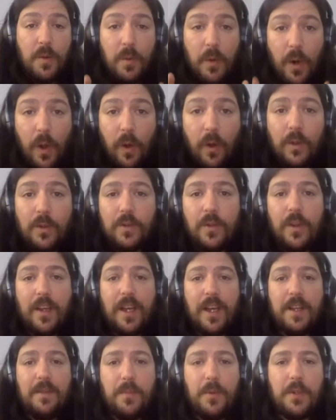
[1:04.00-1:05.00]
will also
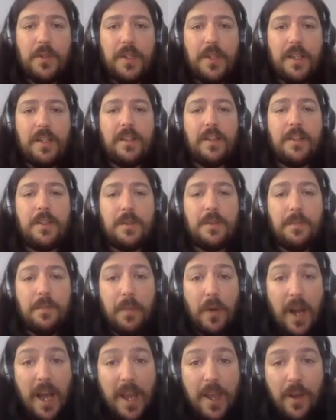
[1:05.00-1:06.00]
guide presenters
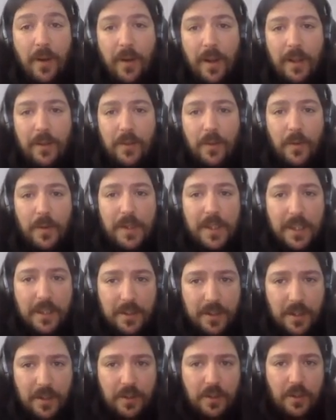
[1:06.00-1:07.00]
prior and during the
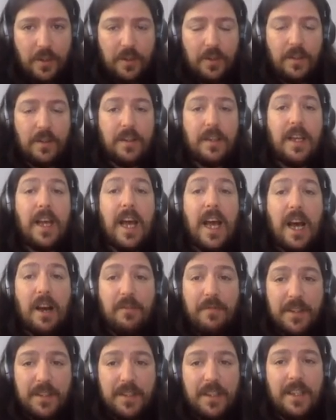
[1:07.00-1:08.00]
session,
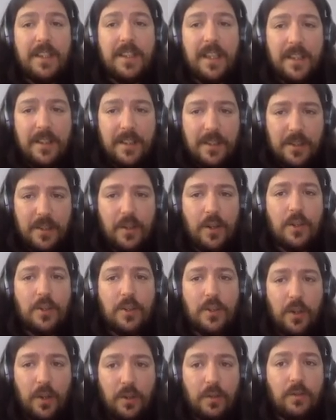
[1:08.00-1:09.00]
and facilitate
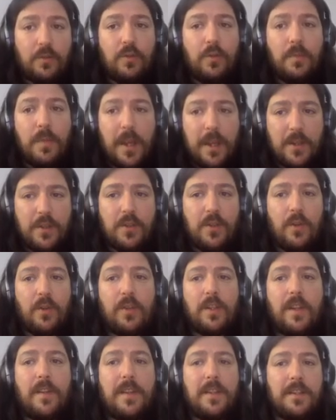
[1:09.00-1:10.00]
discussion to make
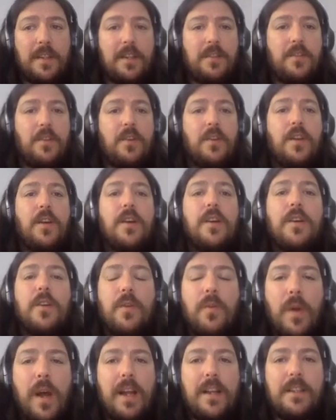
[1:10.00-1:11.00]
sure that the session
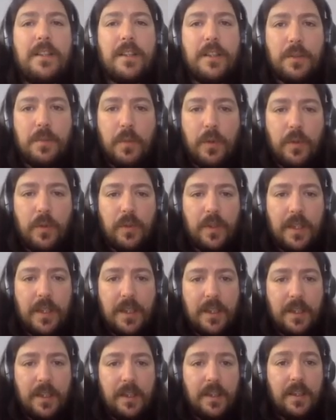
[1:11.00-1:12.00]
runs smoothly.
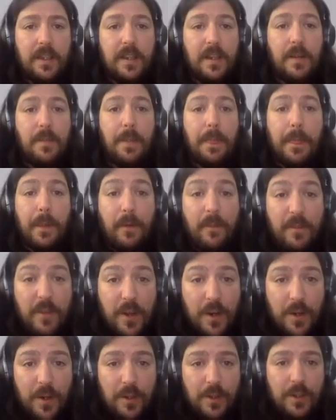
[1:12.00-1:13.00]

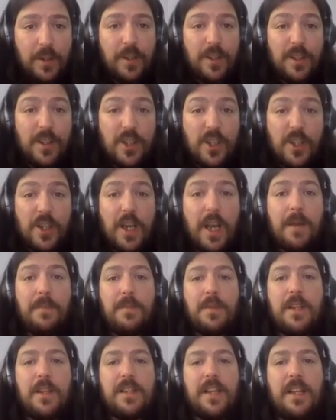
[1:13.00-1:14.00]
Conveners
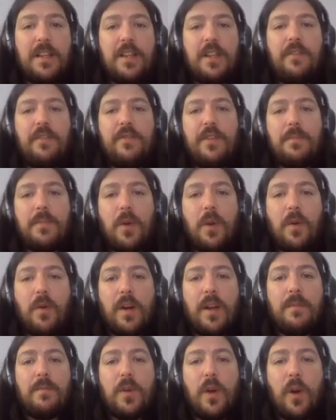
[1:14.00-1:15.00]
shape the scientific
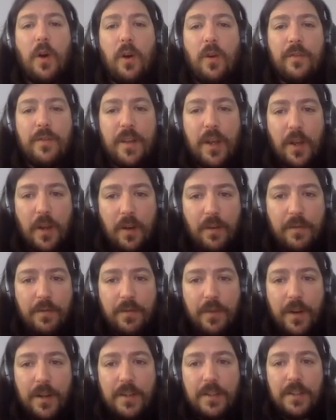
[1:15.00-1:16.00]
program of the
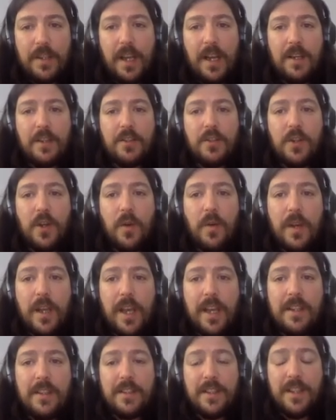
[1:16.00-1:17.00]
conference and
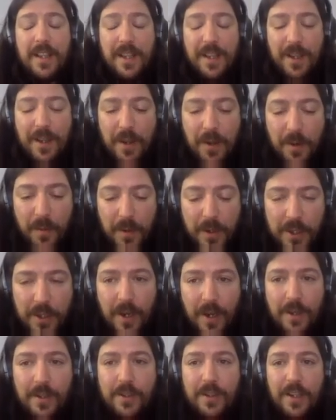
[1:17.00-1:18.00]
showcase
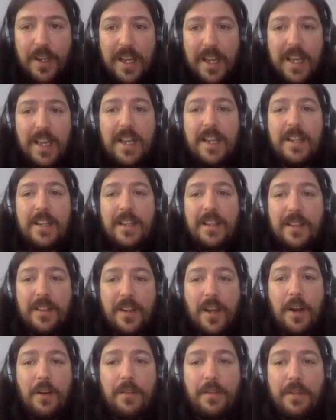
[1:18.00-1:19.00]
research in
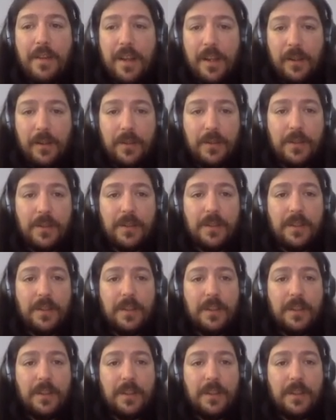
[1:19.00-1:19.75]
their fields.